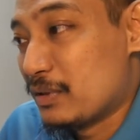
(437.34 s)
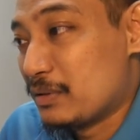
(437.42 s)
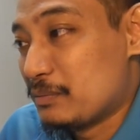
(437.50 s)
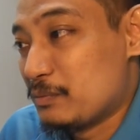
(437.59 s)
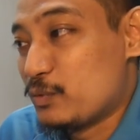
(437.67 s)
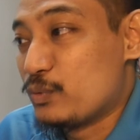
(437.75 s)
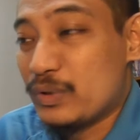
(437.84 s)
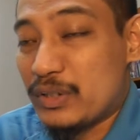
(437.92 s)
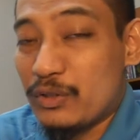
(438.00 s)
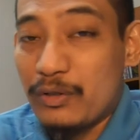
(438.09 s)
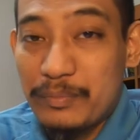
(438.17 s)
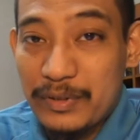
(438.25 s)
we
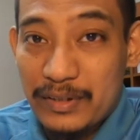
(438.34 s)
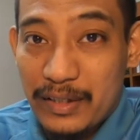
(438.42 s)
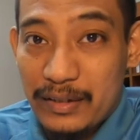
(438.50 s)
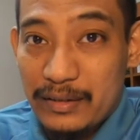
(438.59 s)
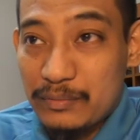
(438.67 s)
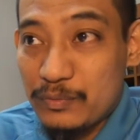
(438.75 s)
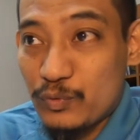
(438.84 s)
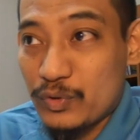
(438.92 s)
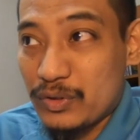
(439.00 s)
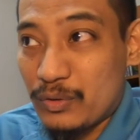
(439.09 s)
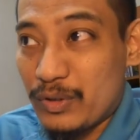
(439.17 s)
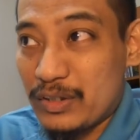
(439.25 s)
cannot pretend.
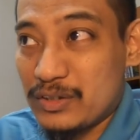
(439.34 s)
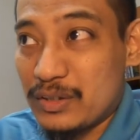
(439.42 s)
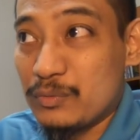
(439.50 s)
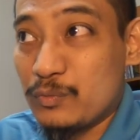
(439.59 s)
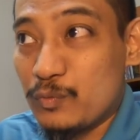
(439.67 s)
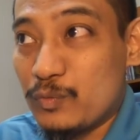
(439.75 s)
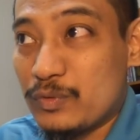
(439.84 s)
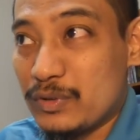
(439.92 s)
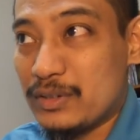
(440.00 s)
With our action,